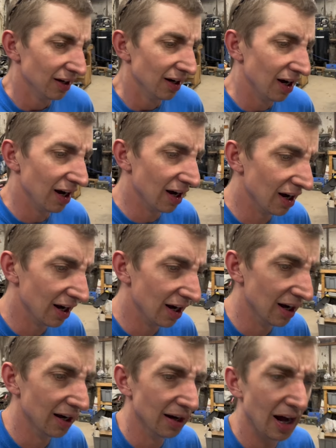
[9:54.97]

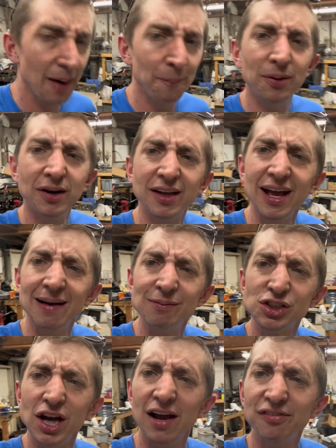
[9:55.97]
I'll put a
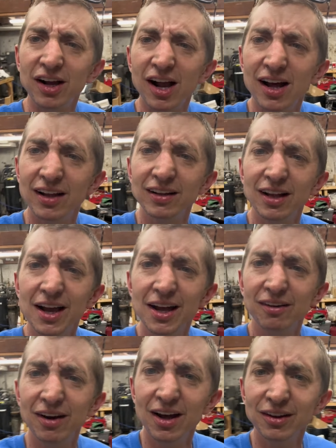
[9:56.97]
camshaft I got laying
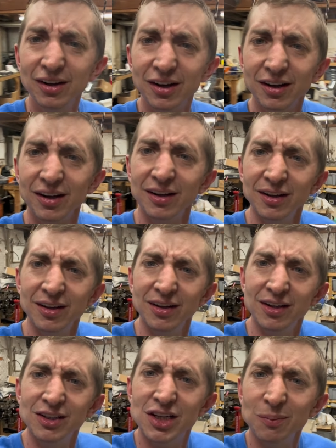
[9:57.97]
around. Look,
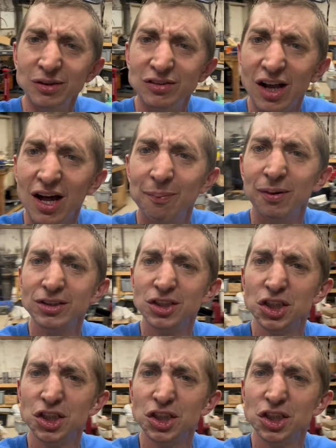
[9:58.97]
Jimmy's got a bunch of